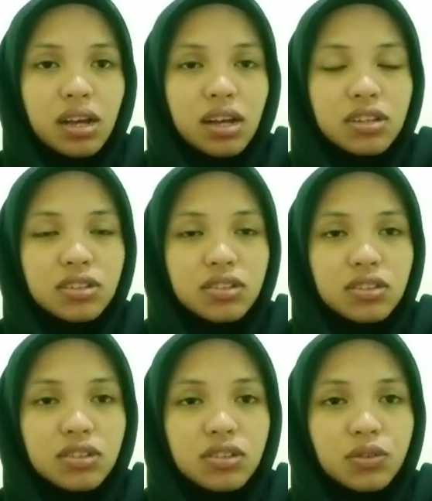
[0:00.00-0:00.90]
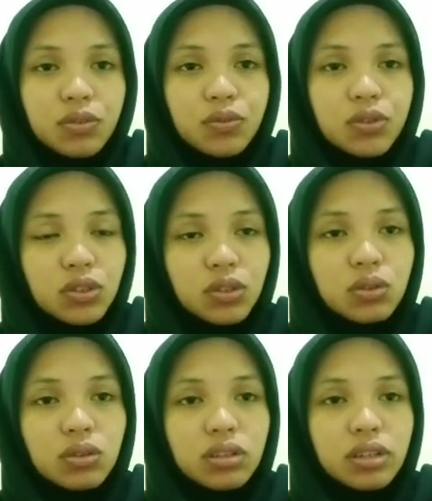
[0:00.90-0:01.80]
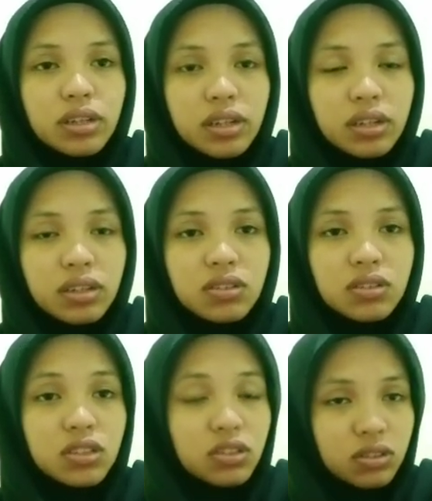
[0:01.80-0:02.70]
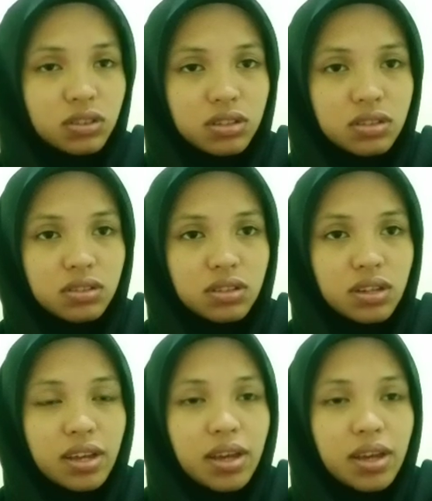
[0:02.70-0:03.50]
As future English teachers,